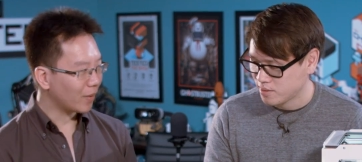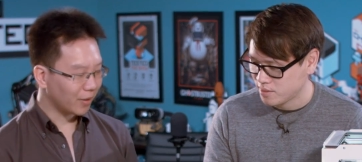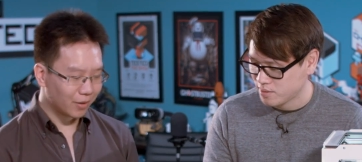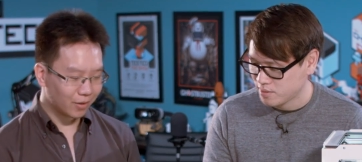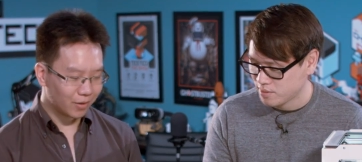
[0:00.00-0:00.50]
Speaker 1: what you
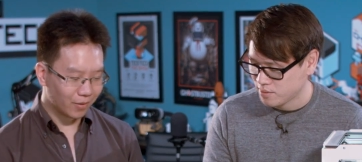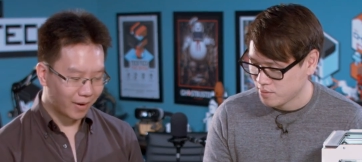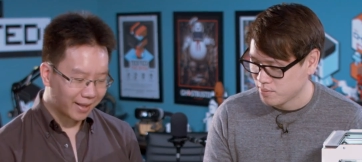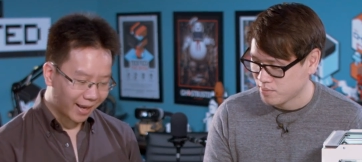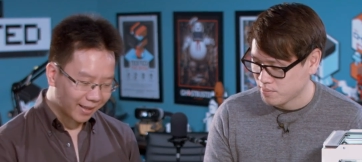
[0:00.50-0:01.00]
could do.
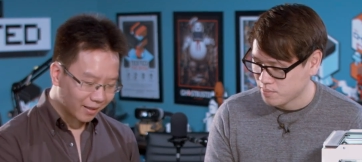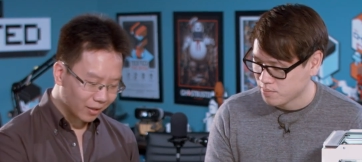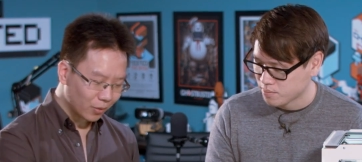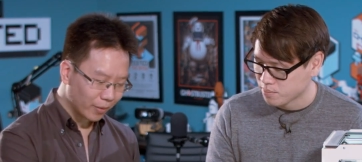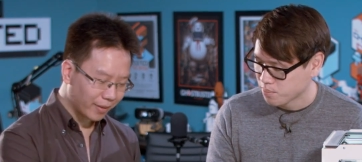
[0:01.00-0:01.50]
And, and, the
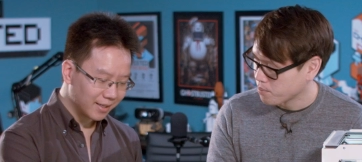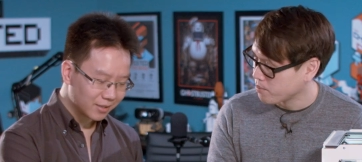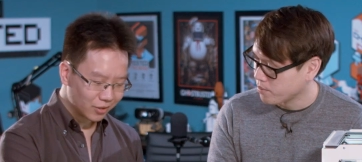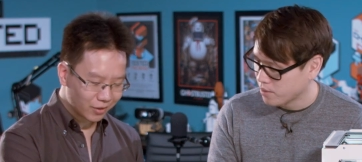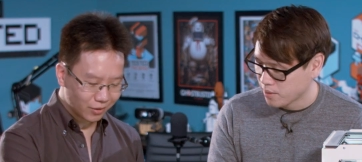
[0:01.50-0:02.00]
cool thing is
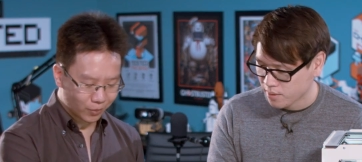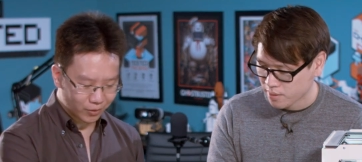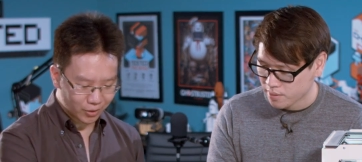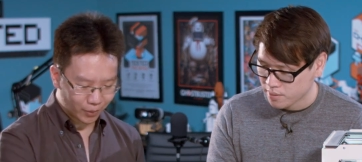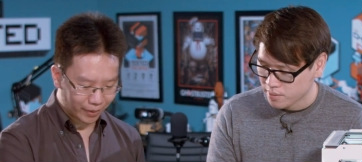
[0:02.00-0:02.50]
you can
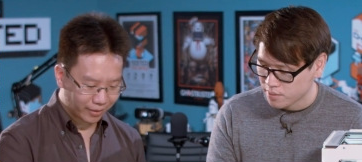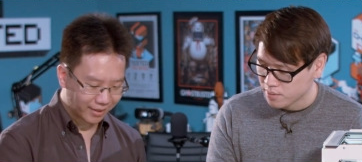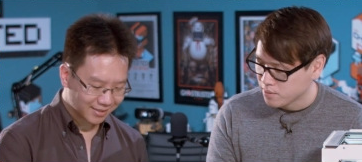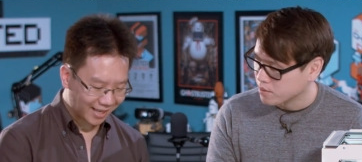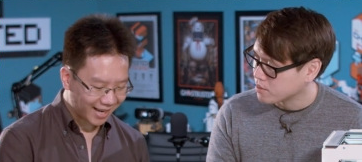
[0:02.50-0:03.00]
do weird things.
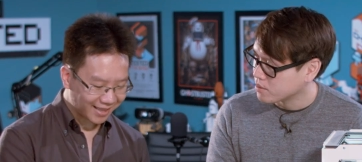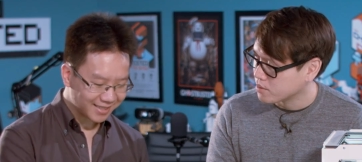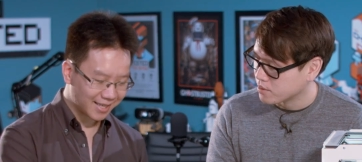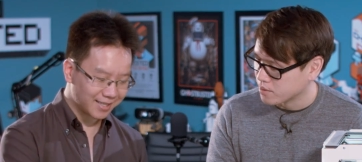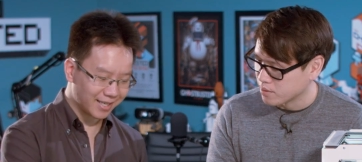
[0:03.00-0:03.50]
I had this
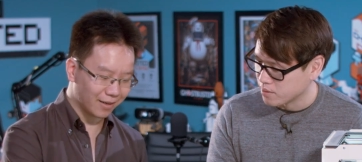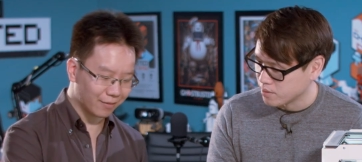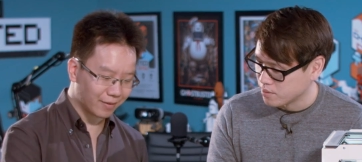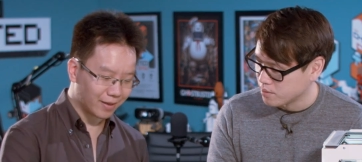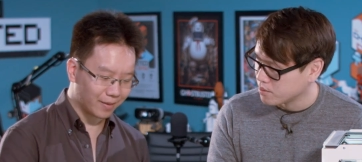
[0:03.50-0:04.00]
idea of
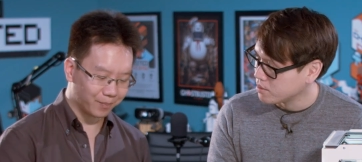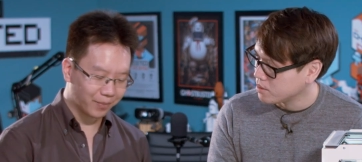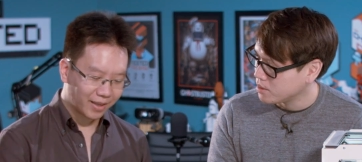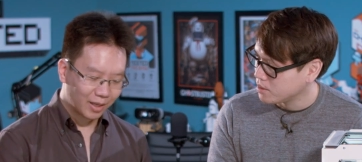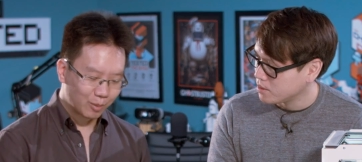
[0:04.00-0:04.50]
um,
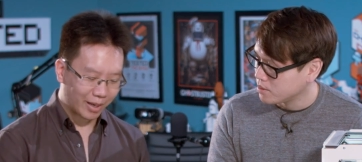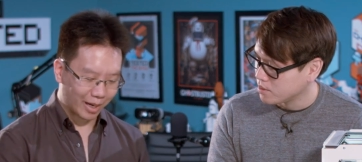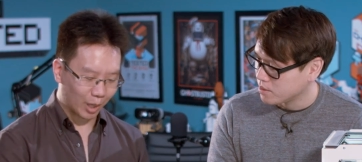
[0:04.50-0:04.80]
my